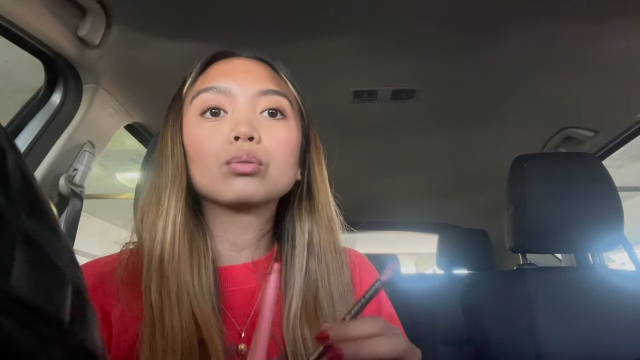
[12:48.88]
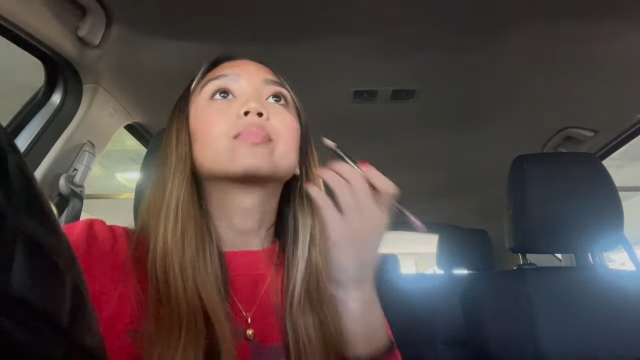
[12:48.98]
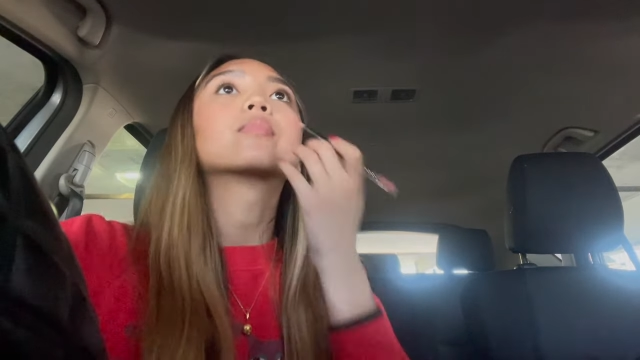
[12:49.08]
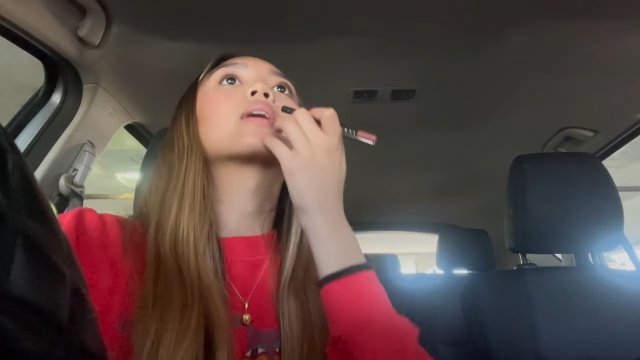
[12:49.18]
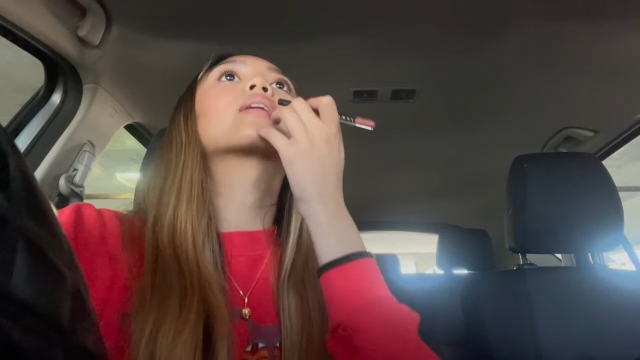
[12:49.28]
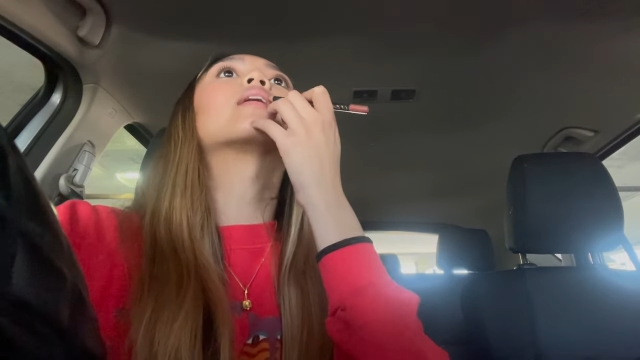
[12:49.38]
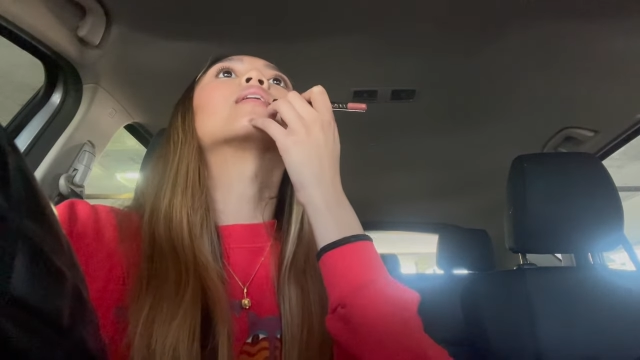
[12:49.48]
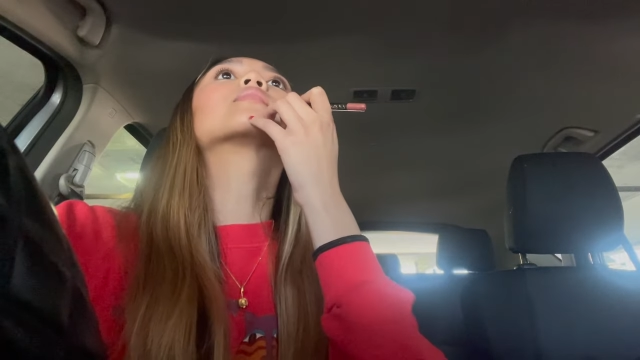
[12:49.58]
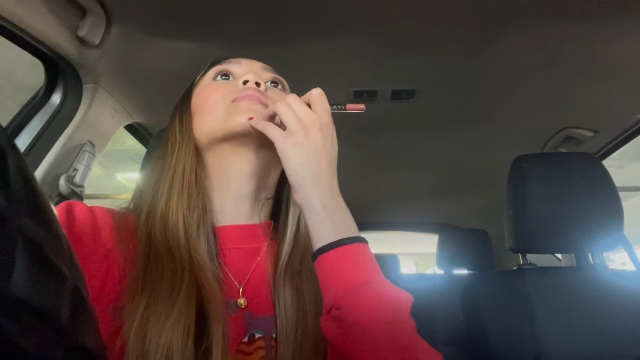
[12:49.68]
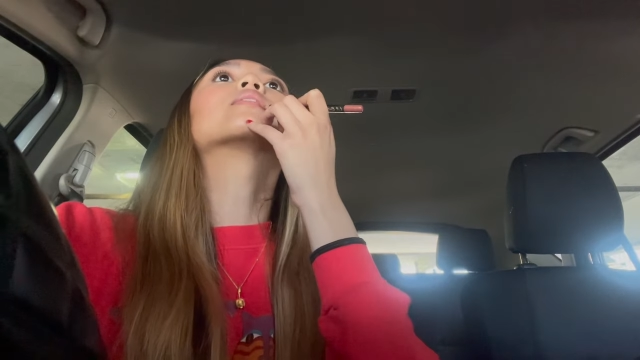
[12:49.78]
to my
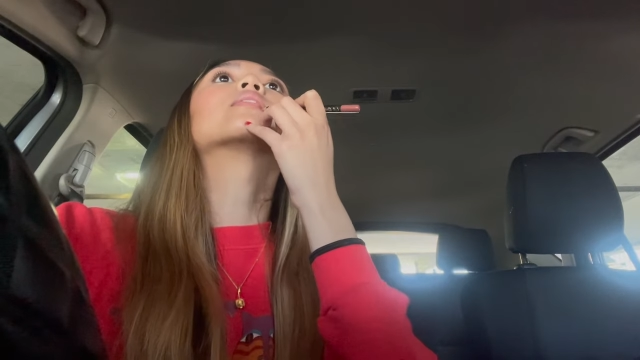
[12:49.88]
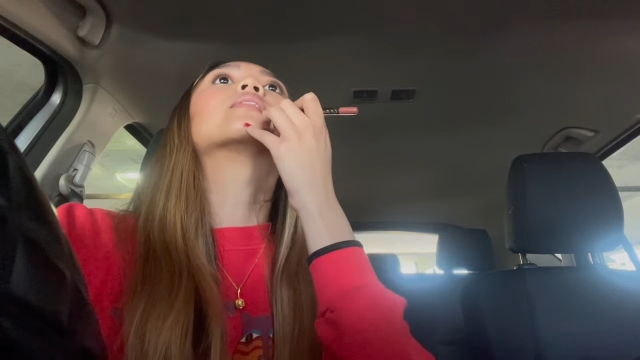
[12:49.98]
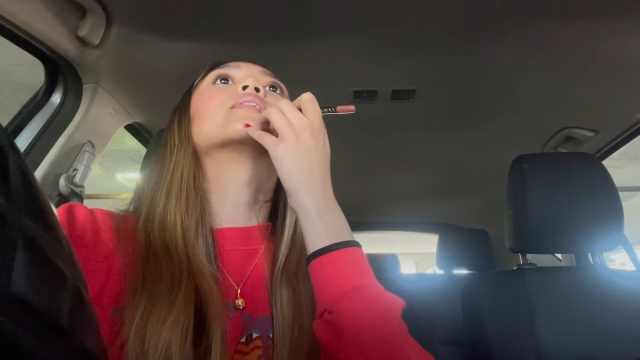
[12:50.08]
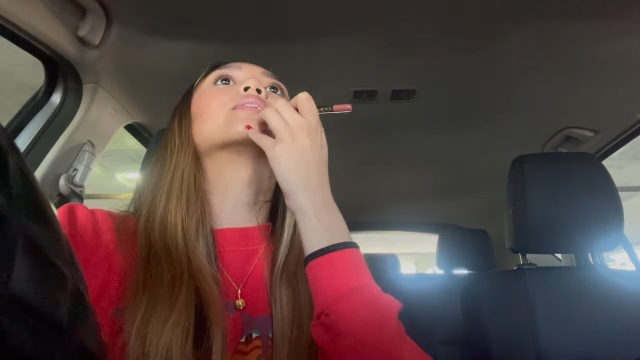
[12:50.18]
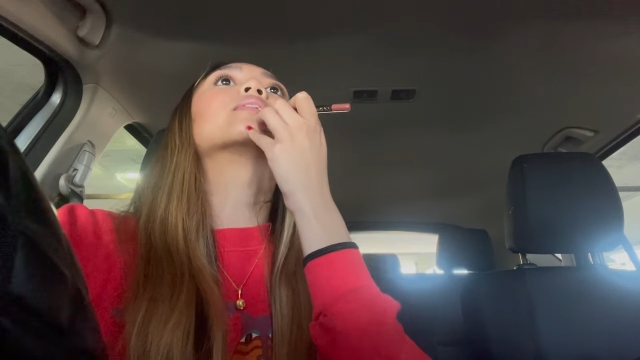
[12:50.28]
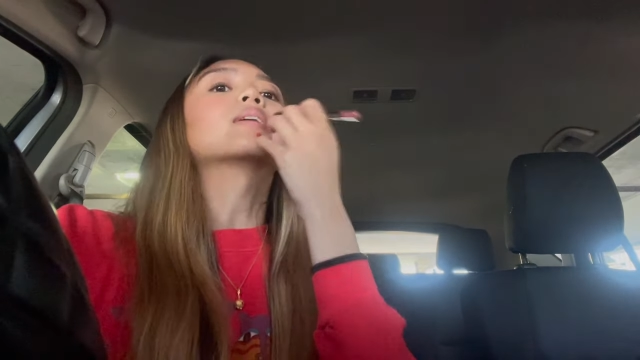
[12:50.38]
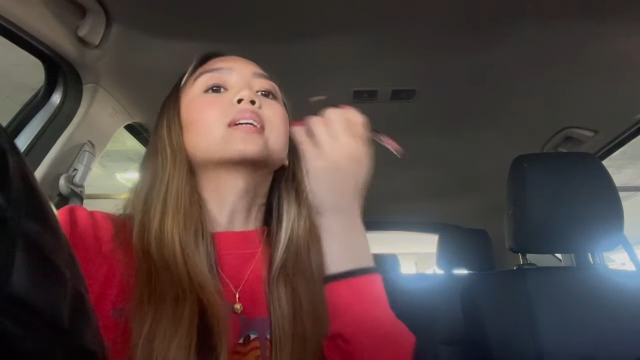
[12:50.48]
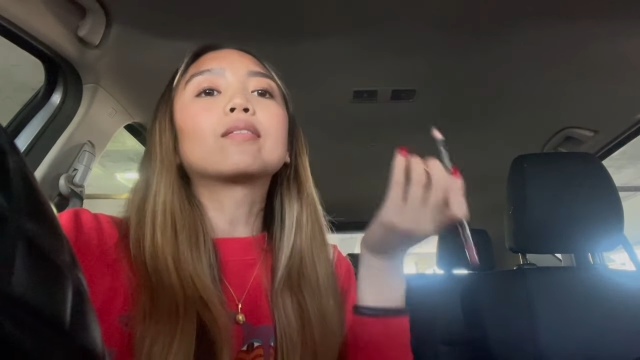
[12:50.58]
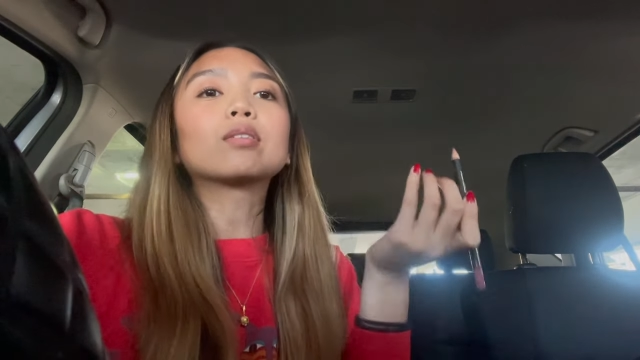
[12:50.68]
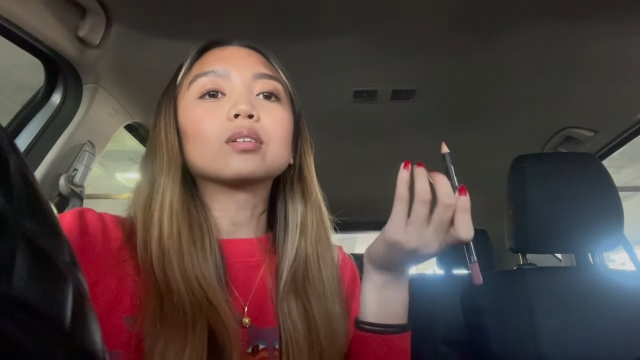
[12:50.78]
class today. I
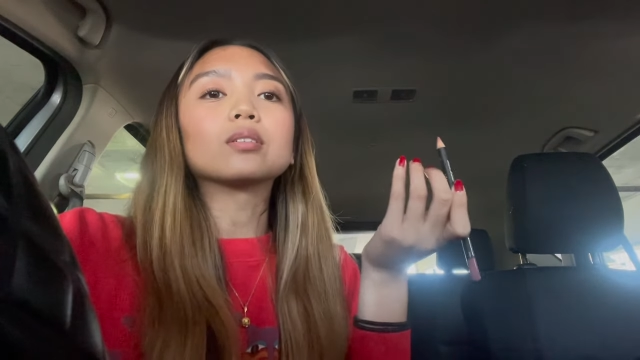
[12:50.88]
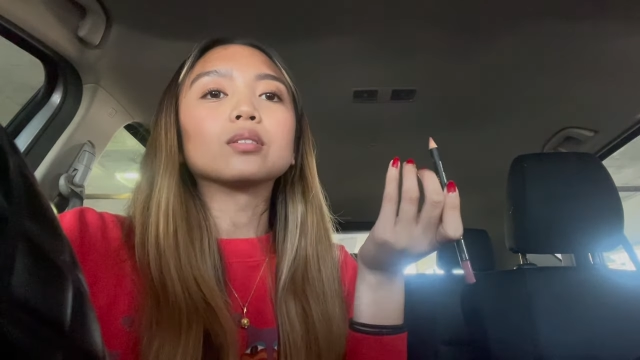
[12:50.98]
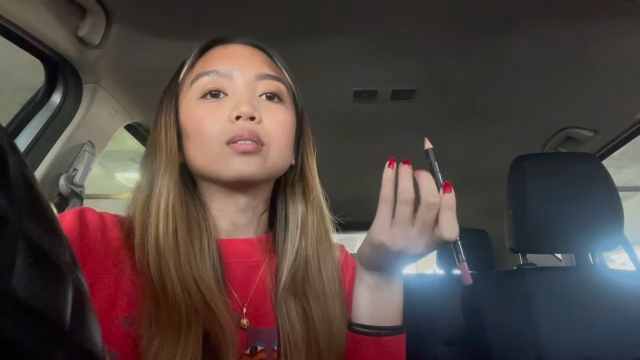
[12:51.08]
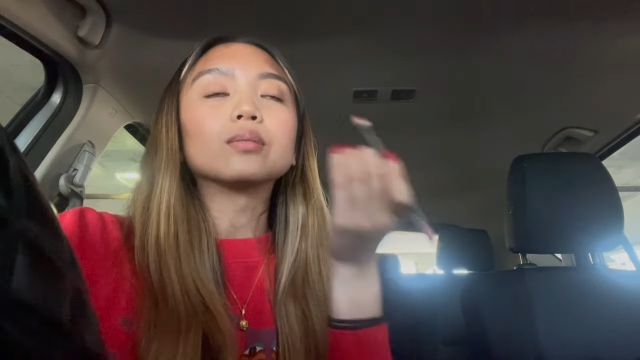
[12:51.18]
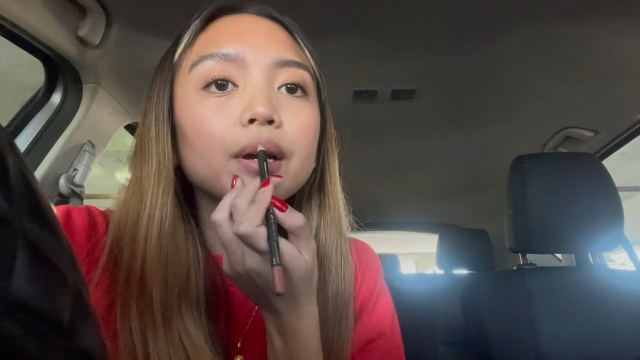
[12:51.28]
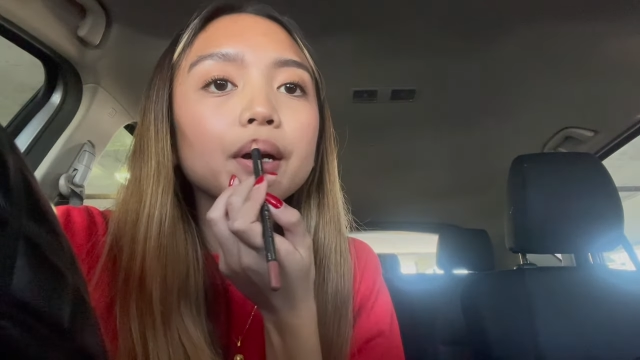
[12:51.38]
never do.